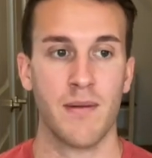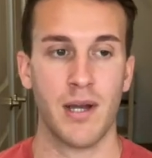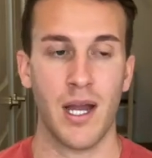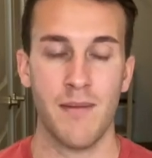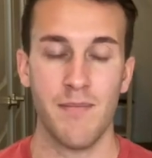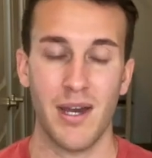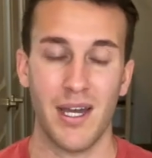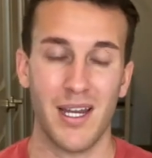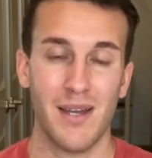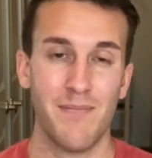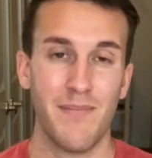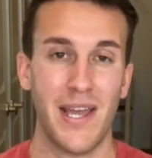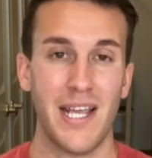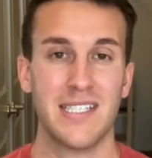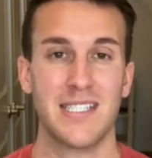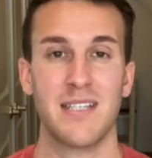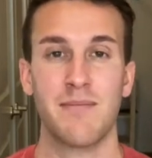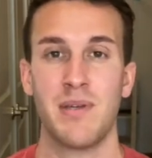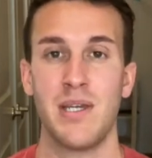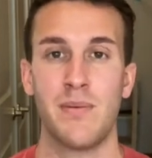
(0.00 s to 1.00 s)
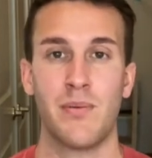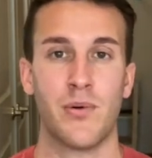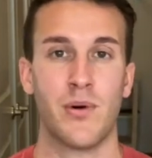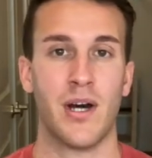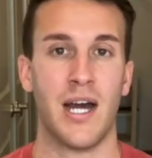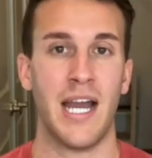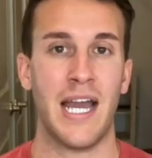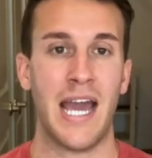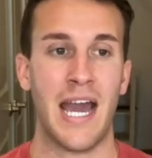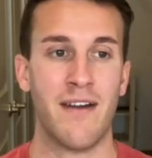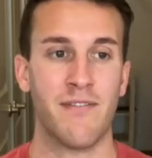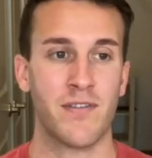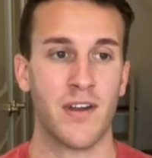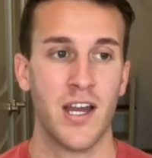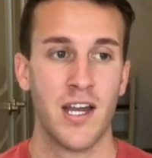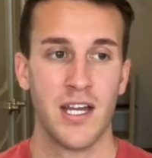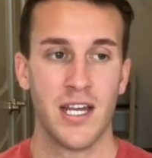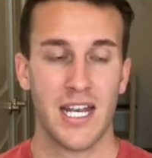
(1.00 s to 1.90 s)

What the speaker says: I met amazing people. I have